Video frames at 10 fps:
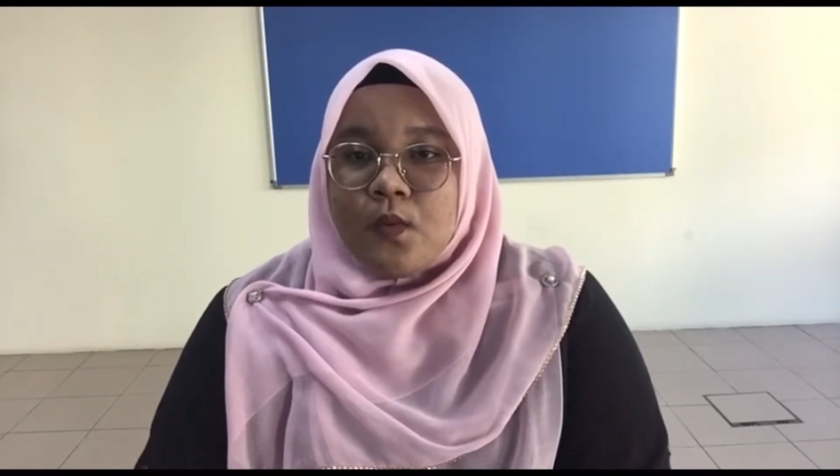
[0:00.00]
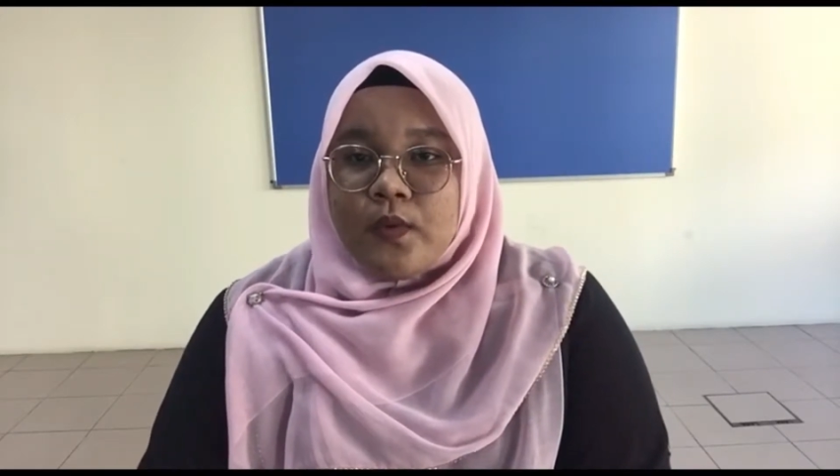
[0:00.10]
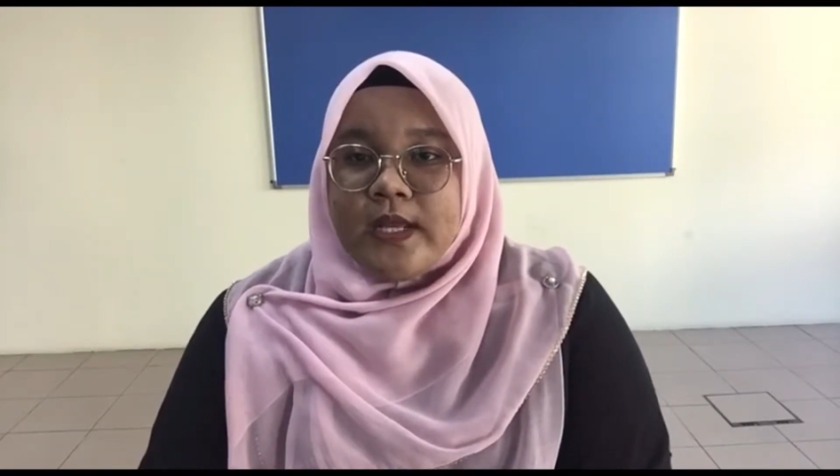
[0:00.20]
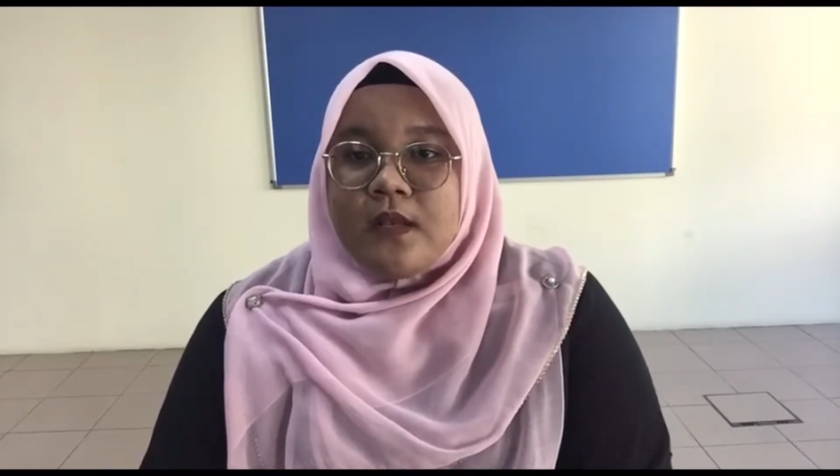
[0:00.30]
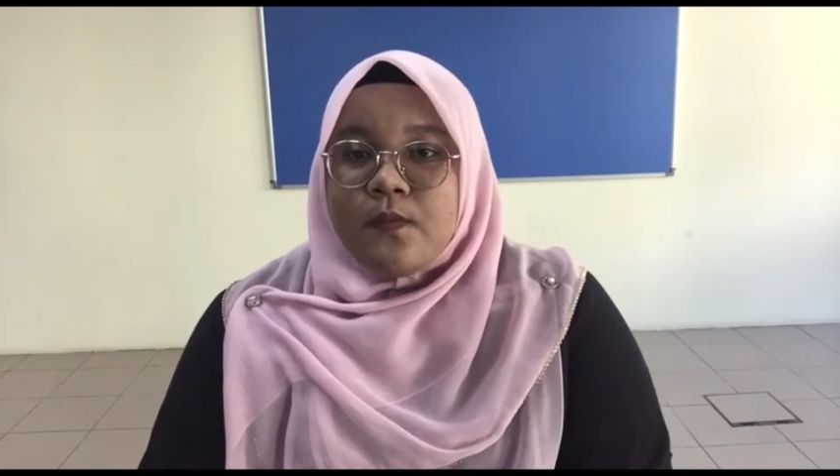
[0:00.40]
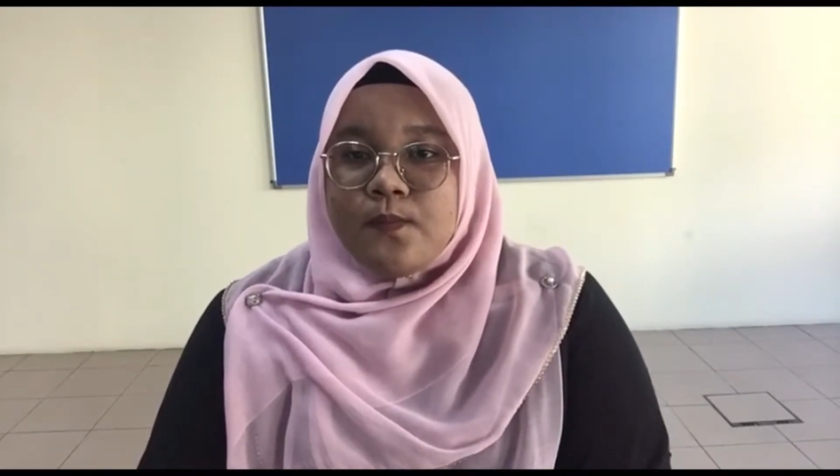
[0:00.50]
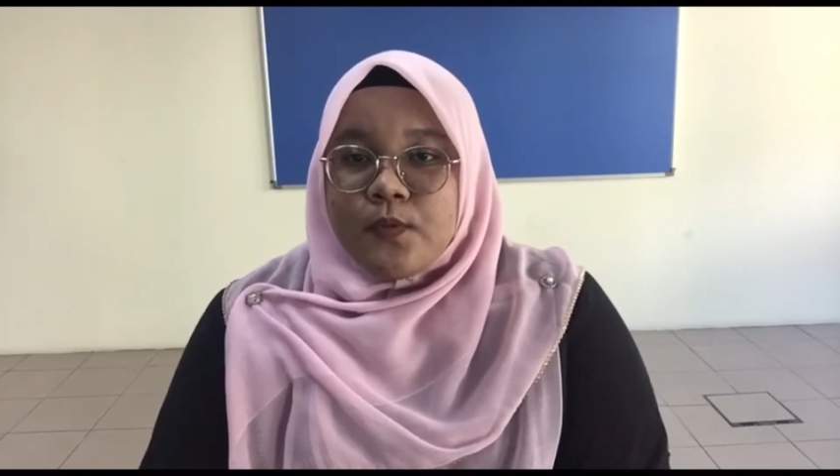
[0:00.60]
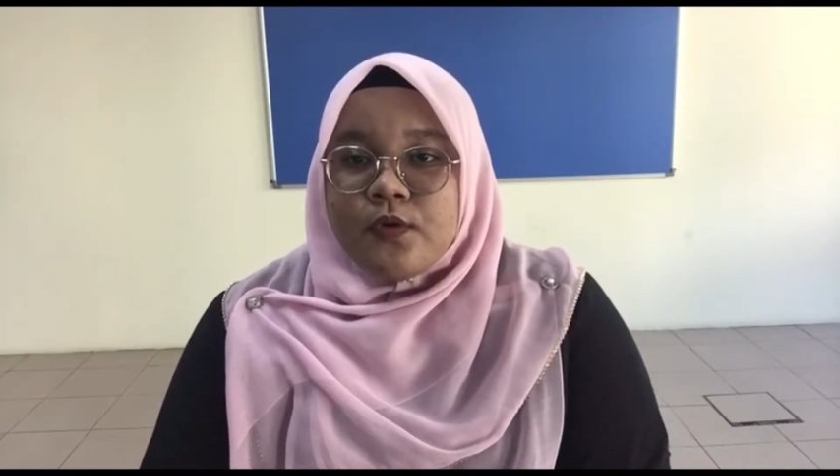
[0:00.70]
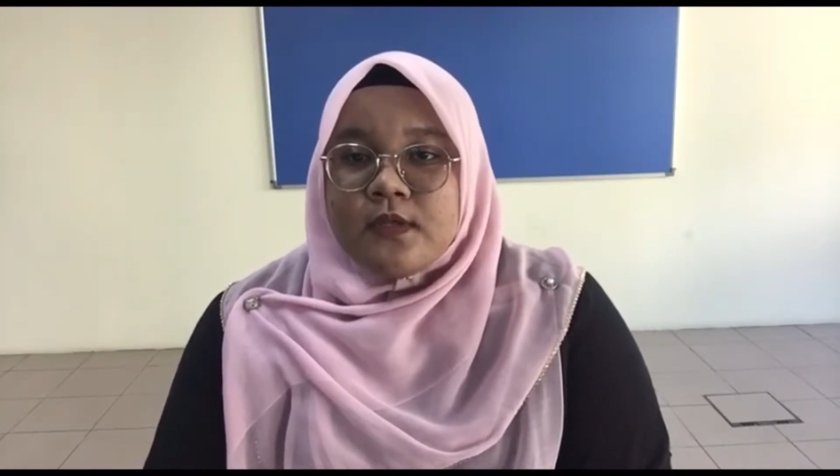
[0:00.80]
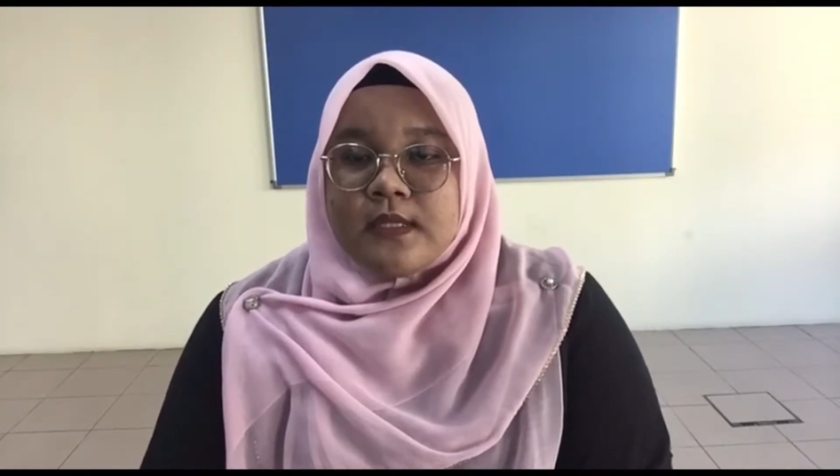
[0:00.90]
will
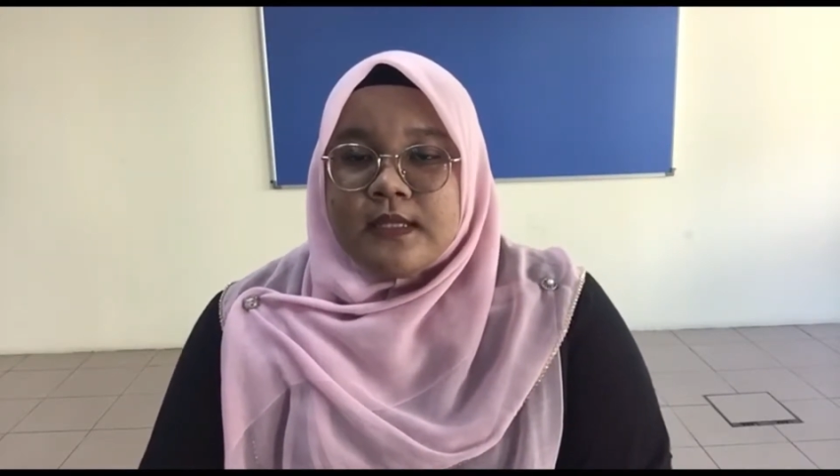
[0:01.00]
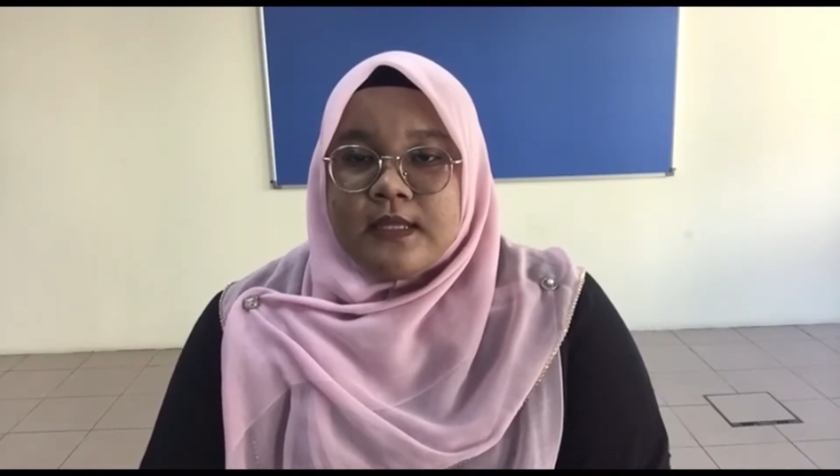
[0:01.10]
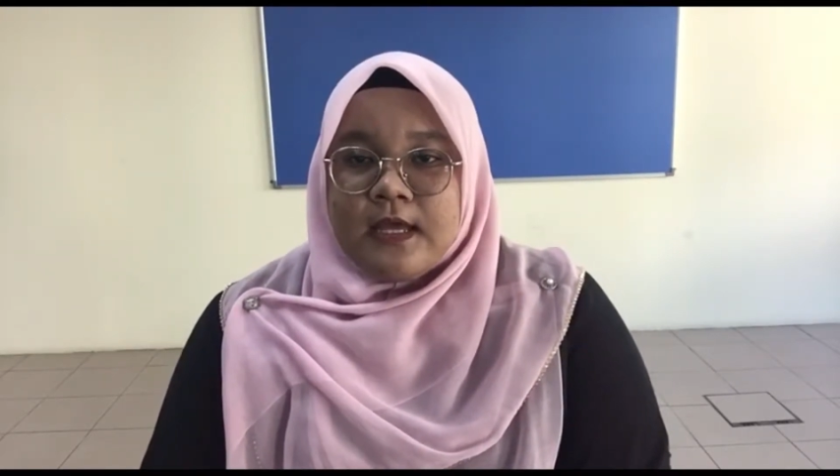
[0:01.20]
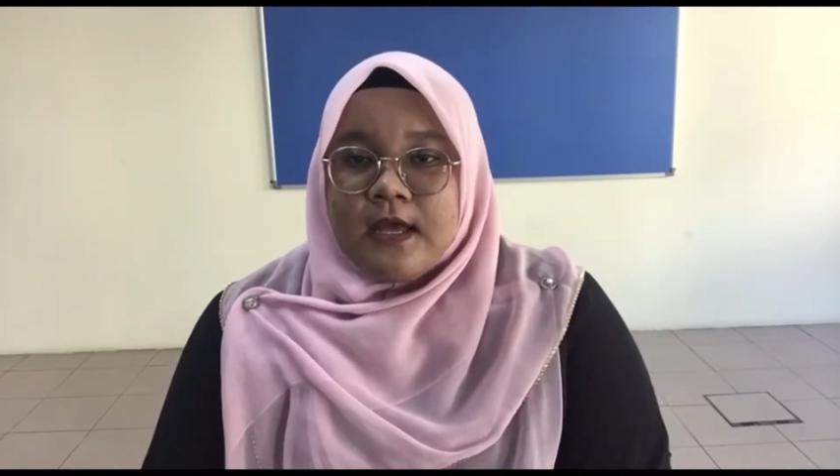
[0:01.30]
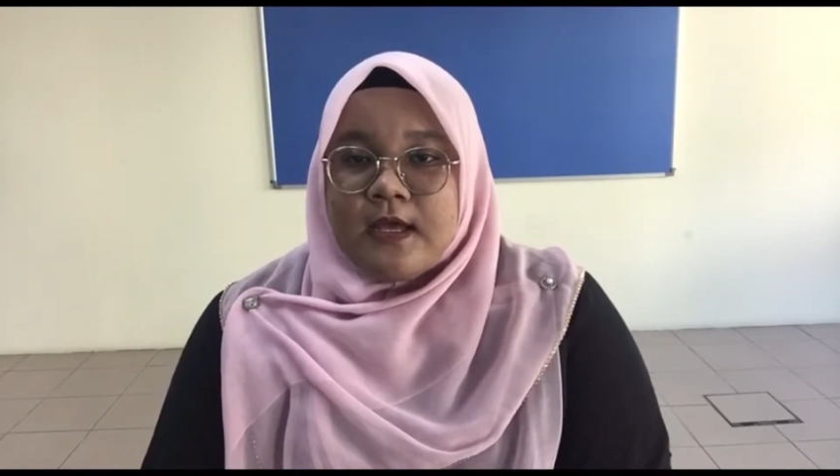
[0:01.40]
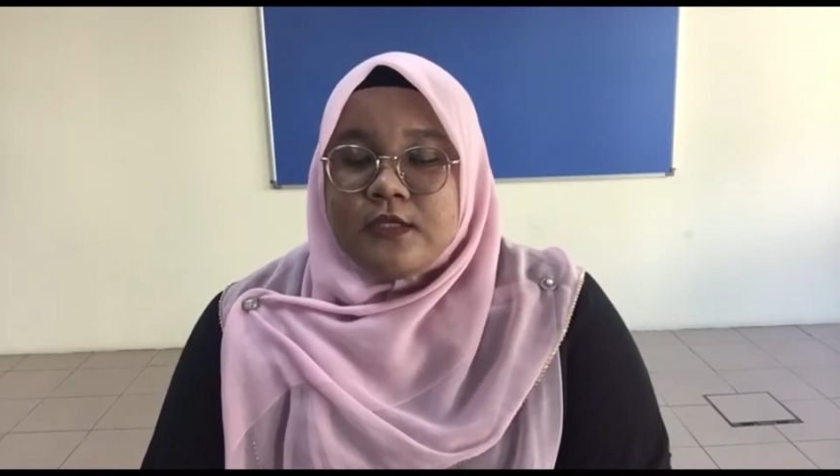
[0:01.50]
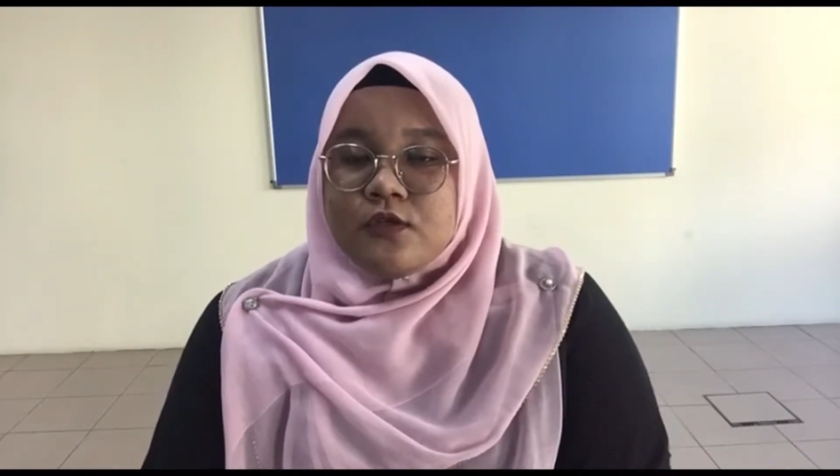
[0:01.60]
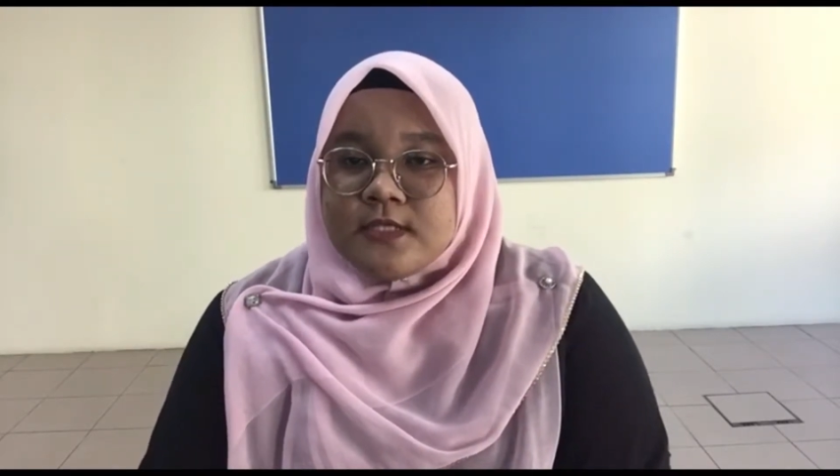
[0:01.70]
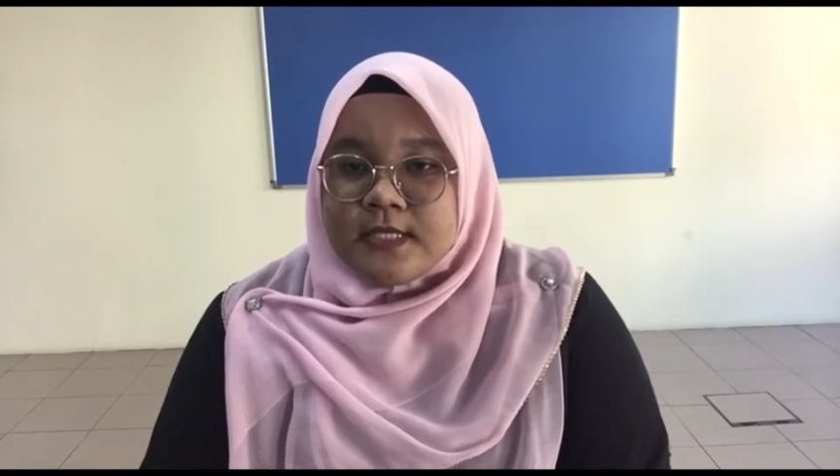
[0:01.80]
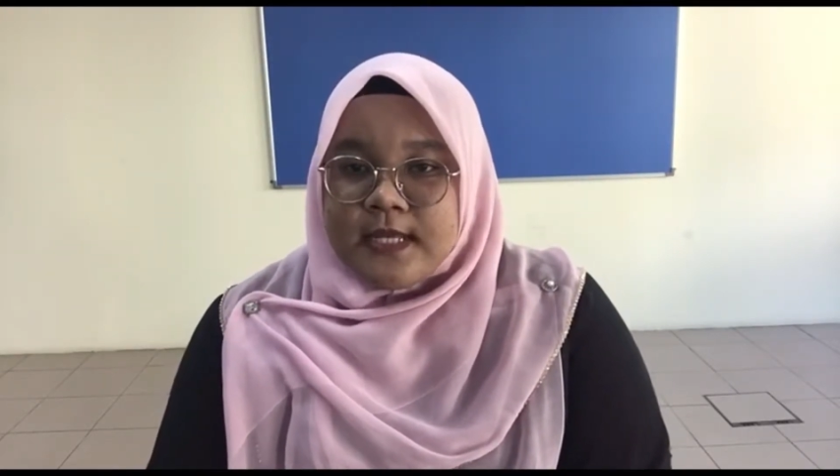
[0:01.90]
put their
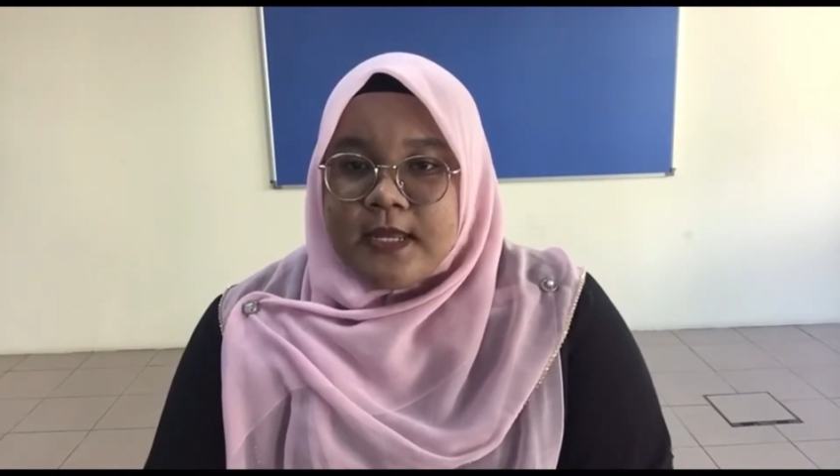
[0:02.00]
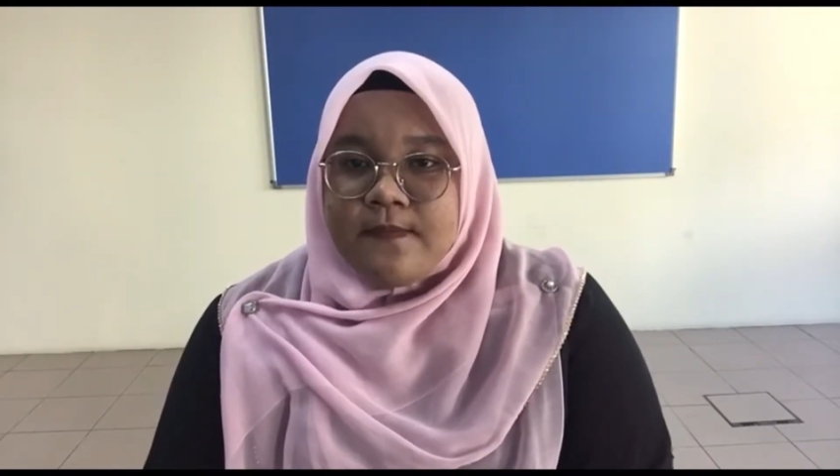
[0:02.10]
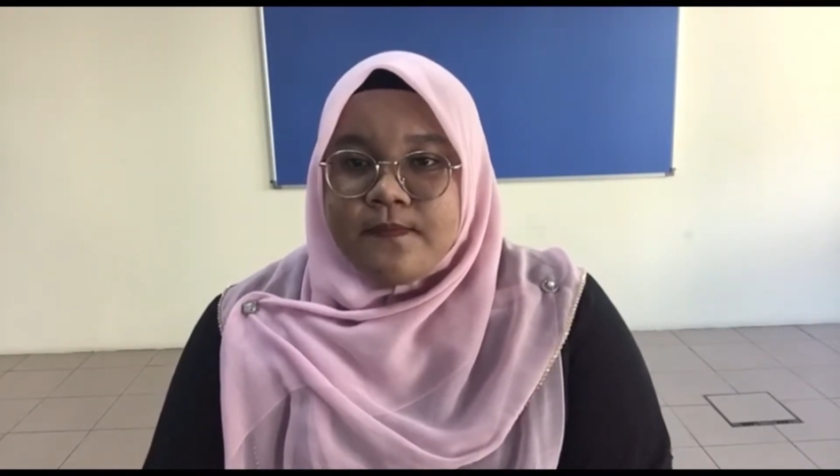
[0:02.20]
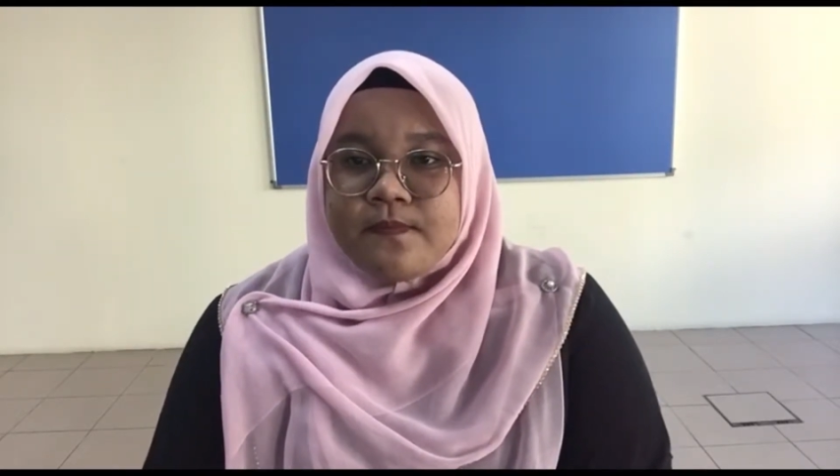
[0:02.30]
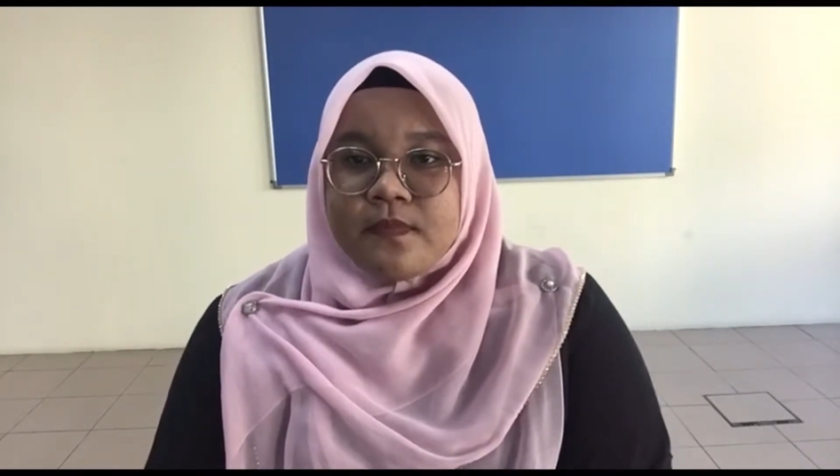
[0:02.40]
username